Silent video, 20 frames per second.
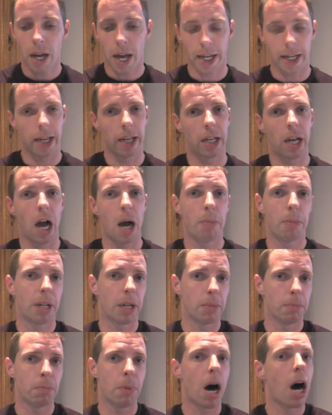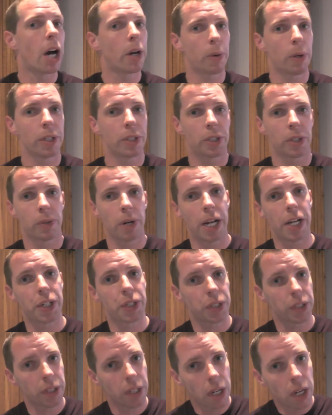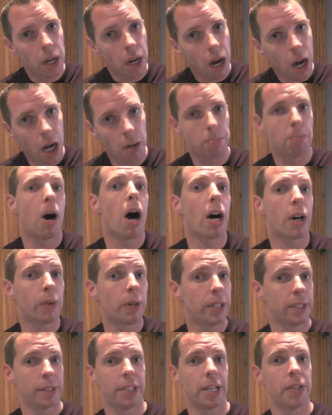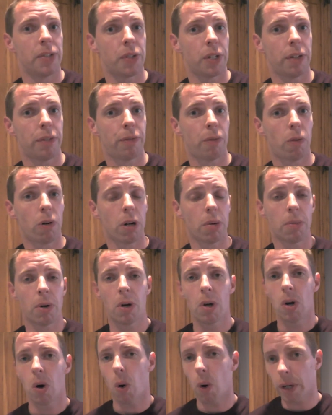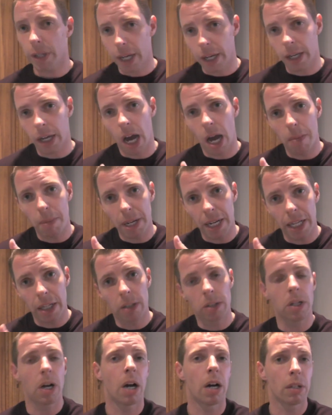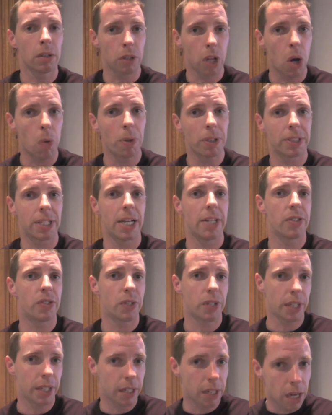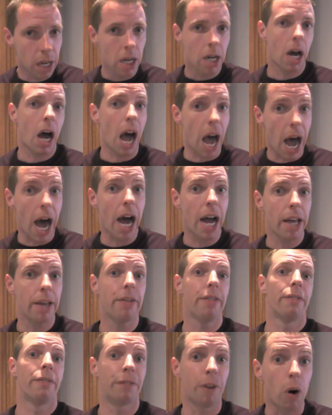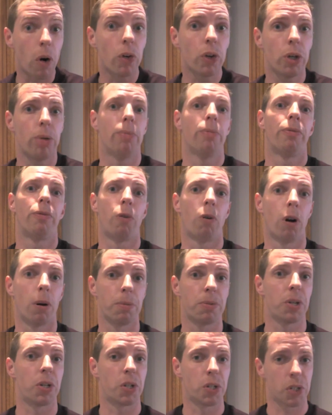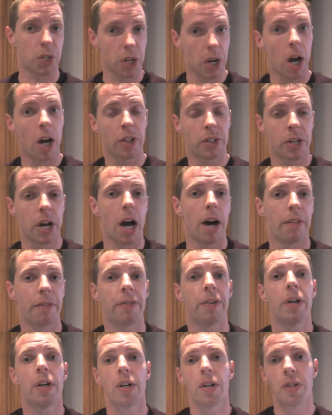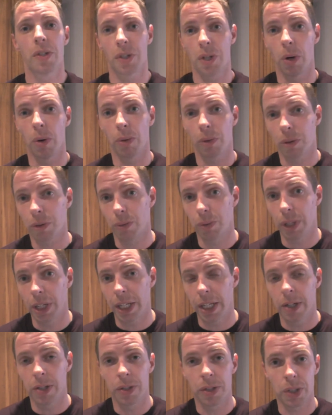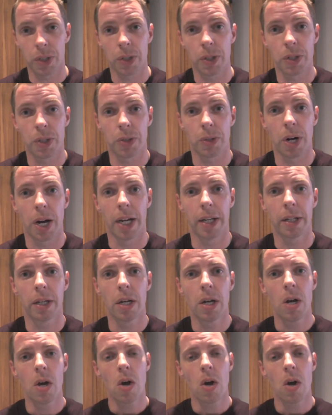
It can come in a moderate duration, moderate intensity form, or it can come in a low-intensity, high-volume form, such as a tough Zone 3 endurance ride.